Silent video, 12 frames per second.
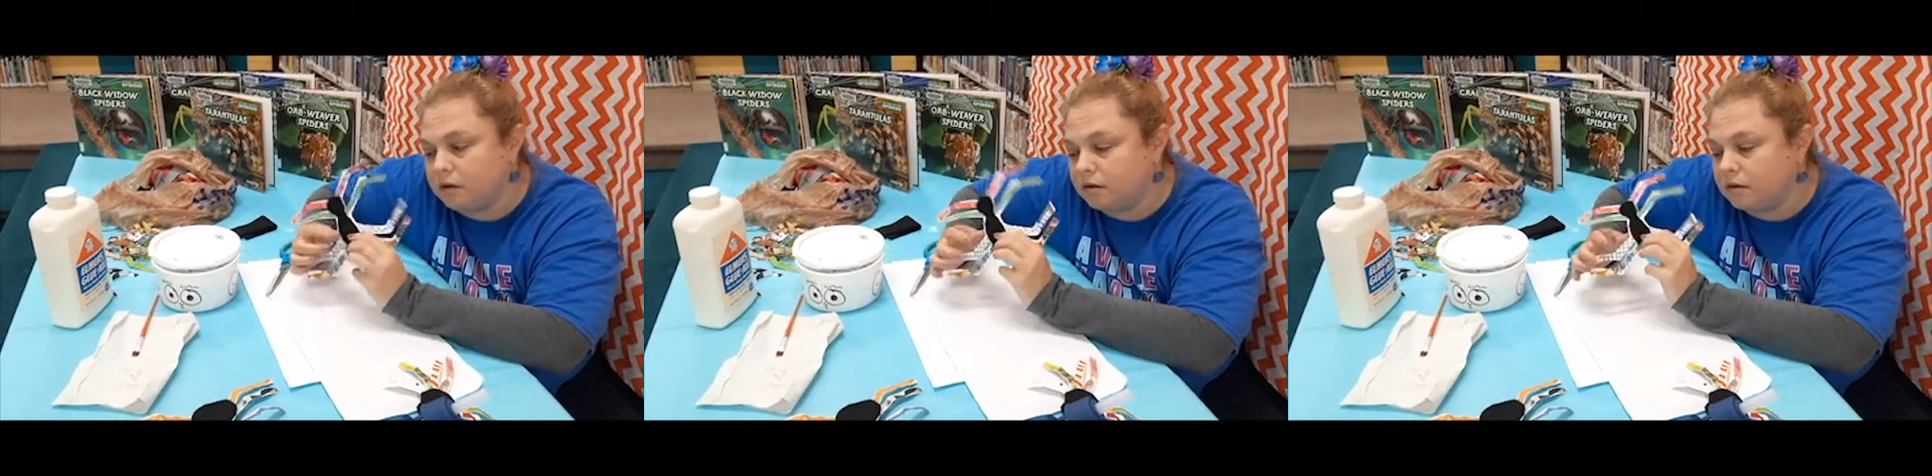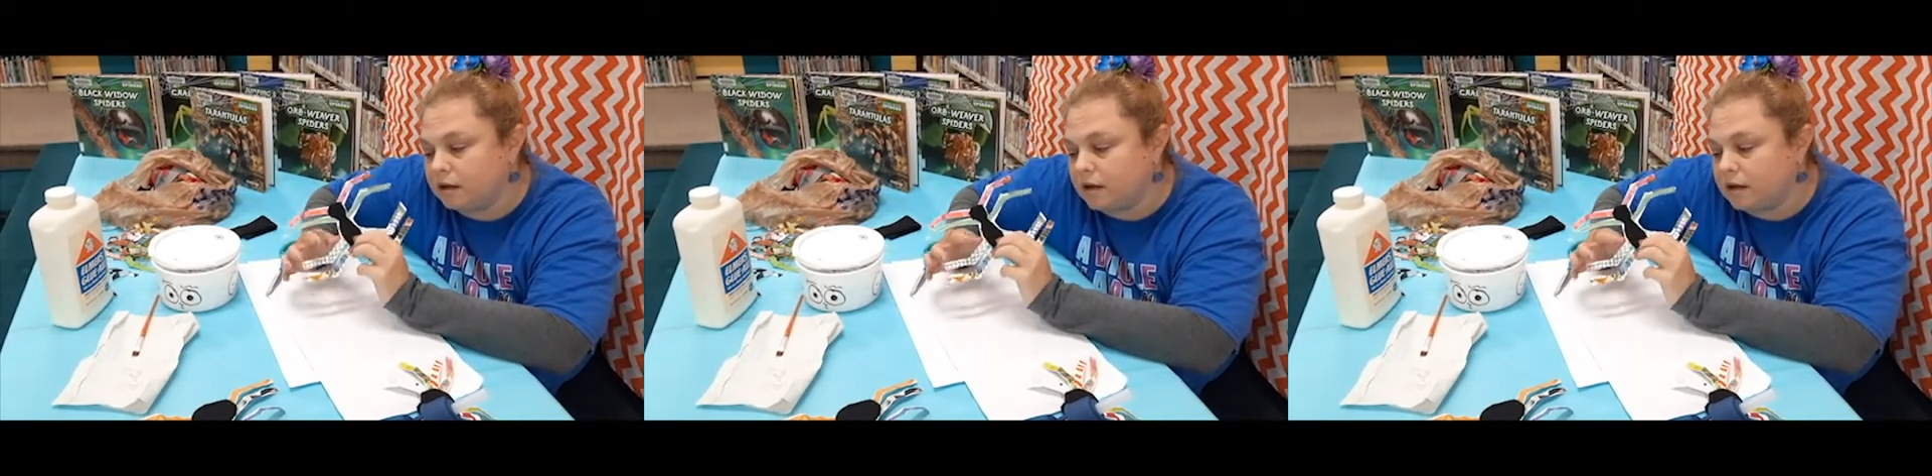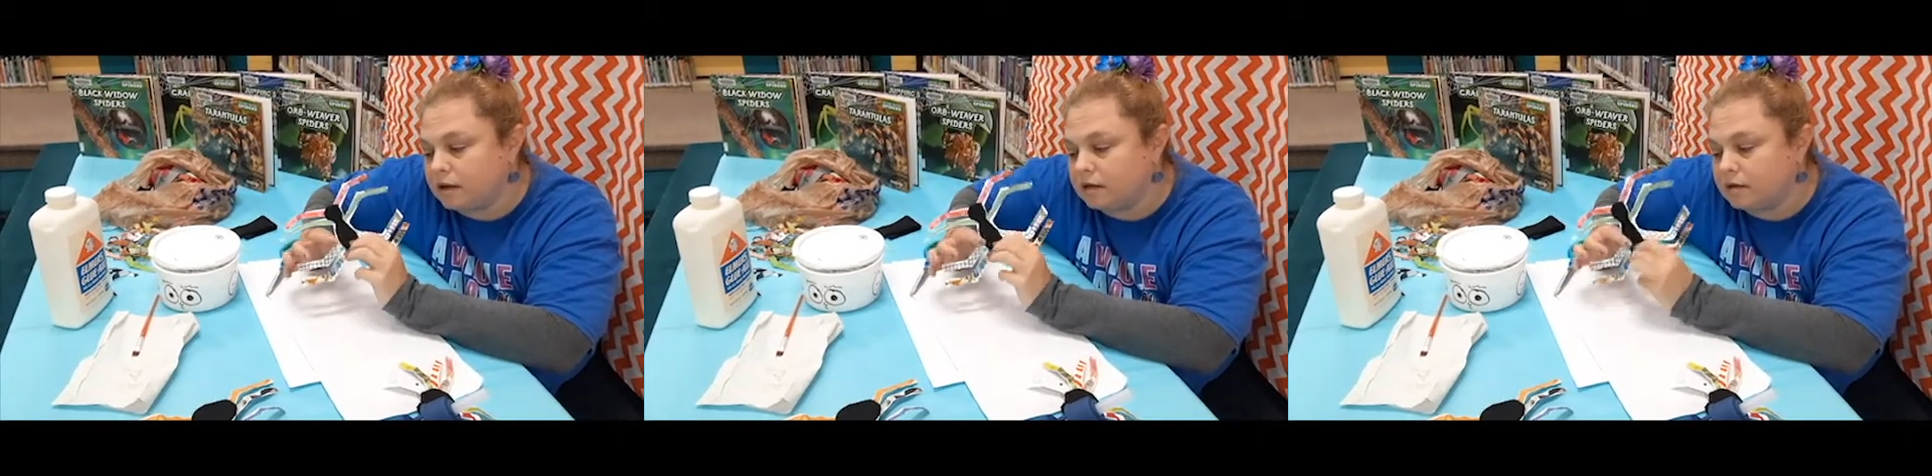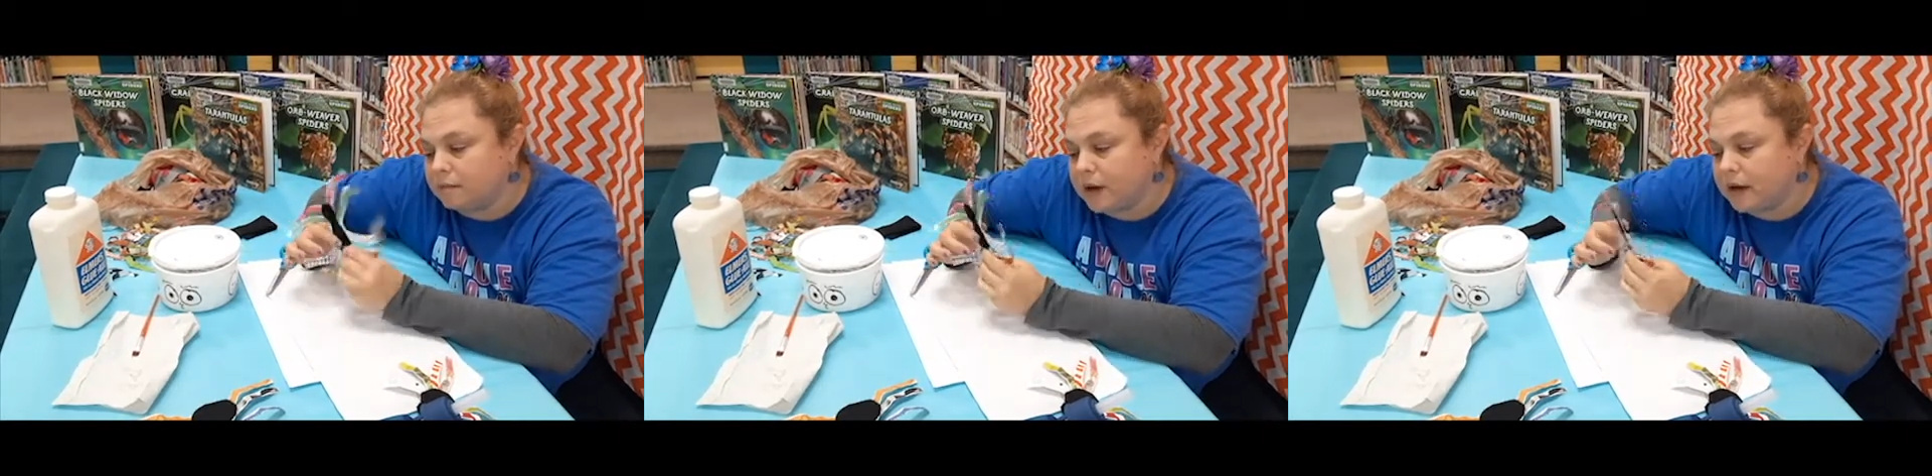look like a
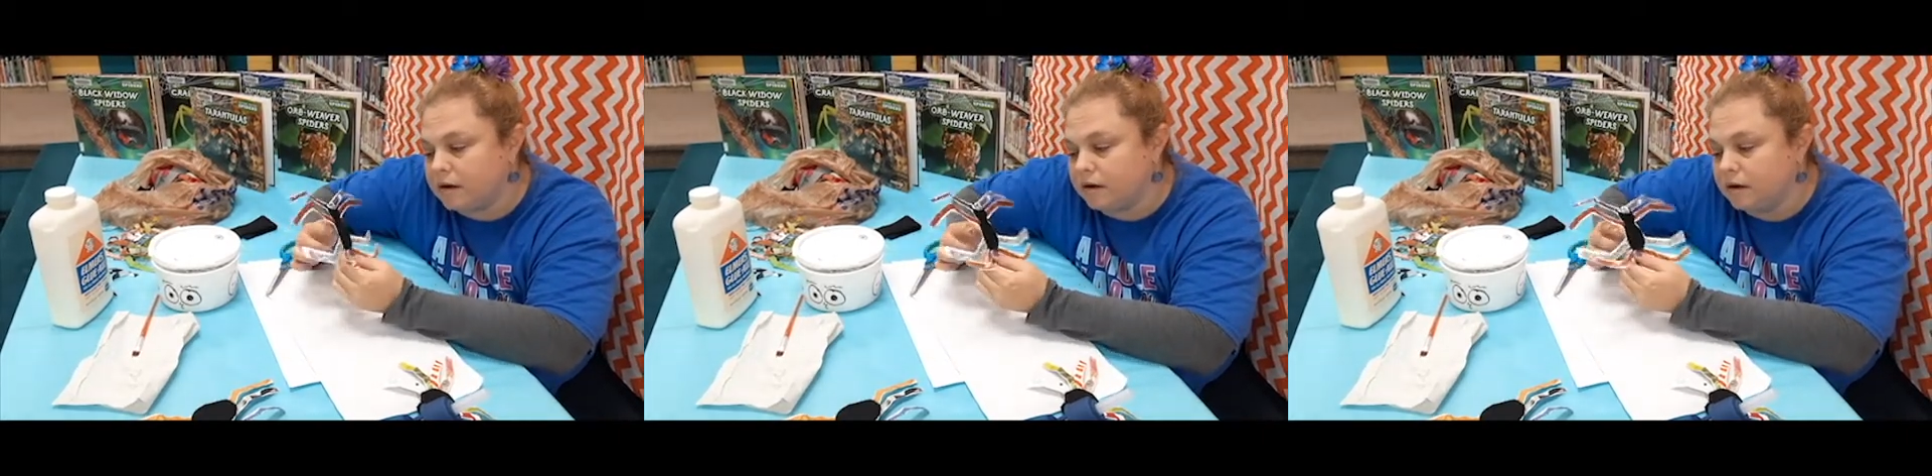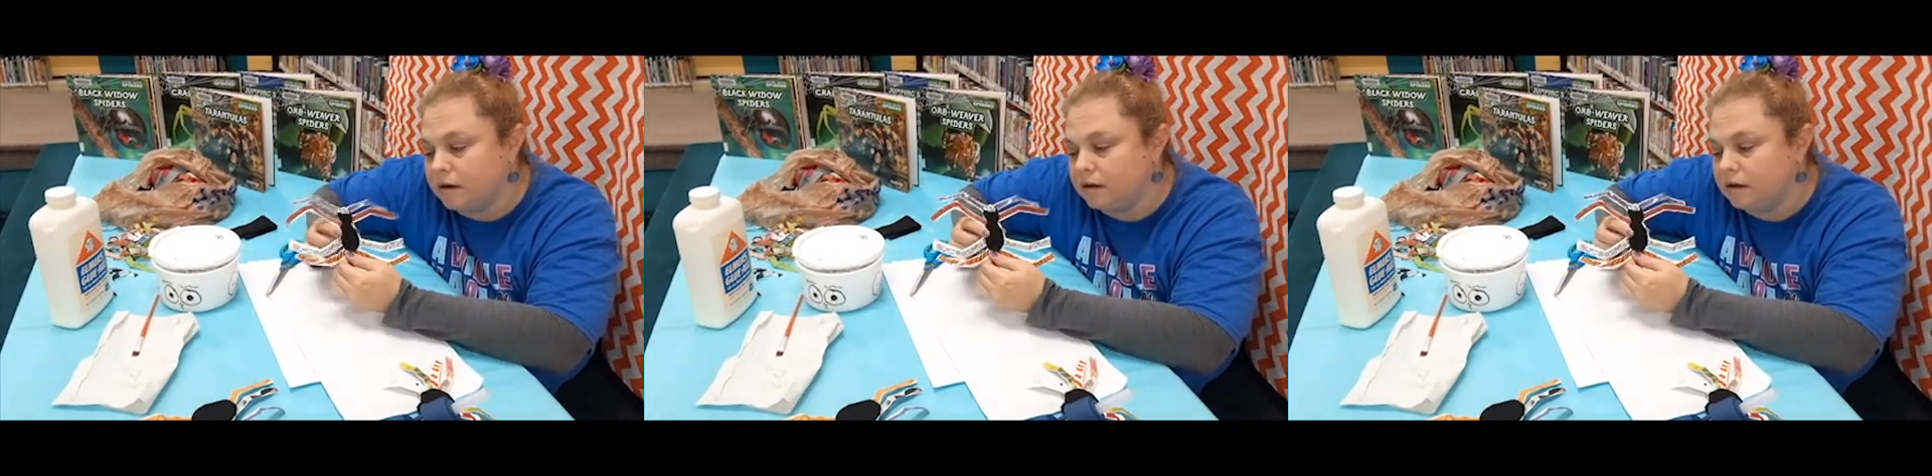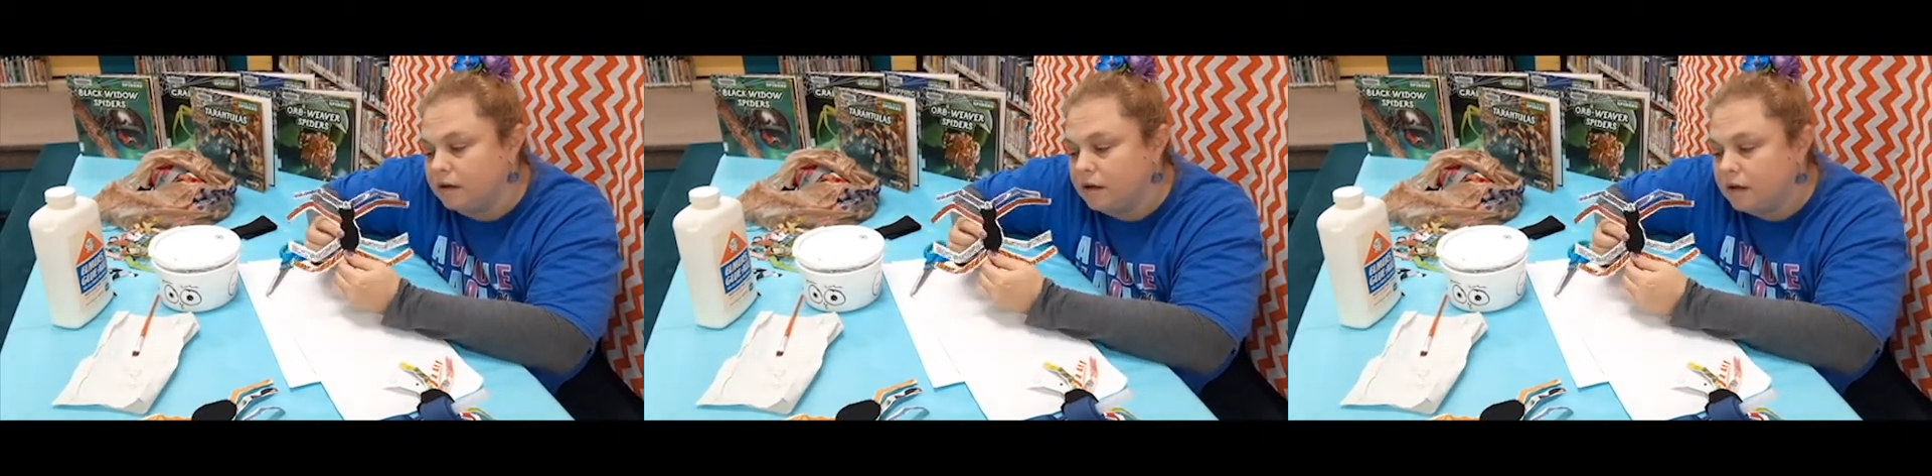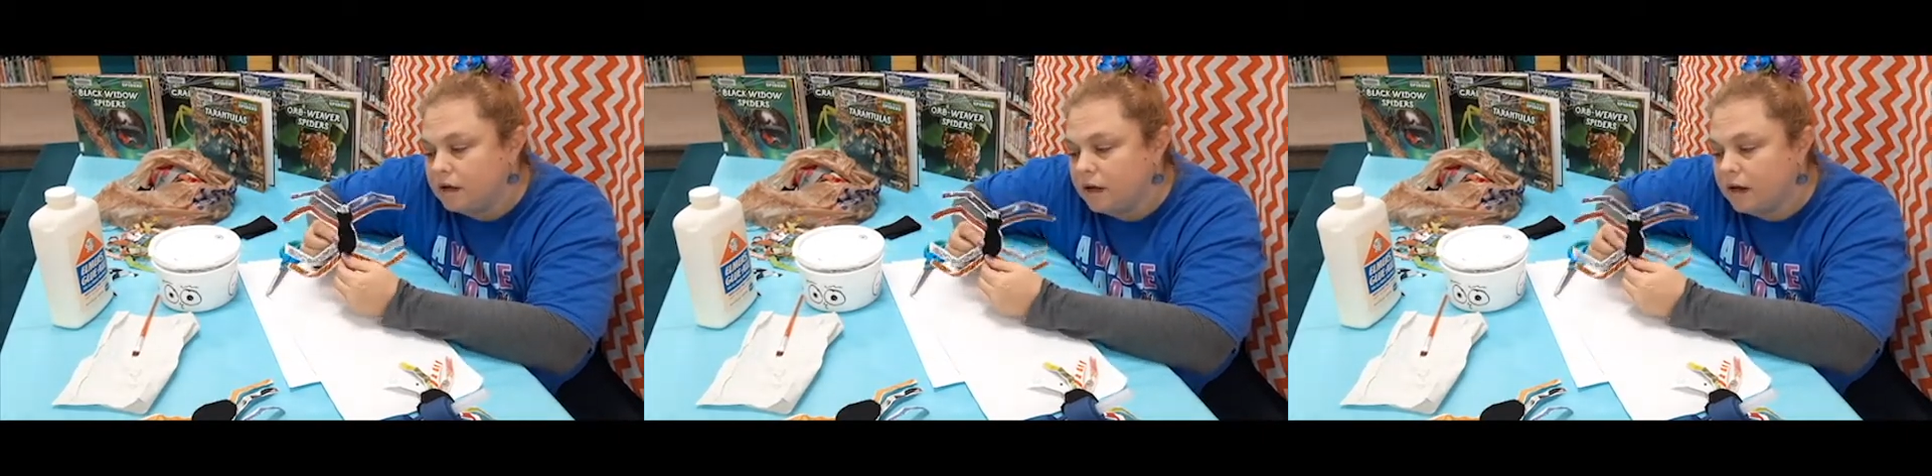spider.
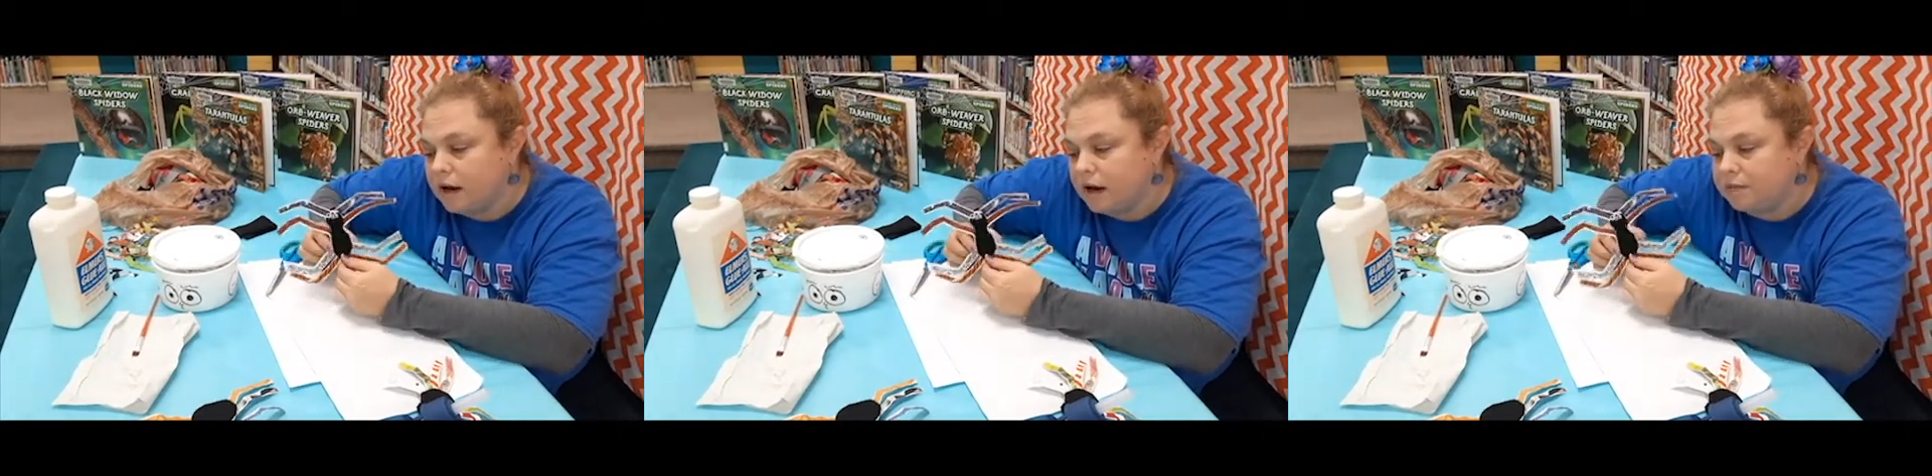And I'm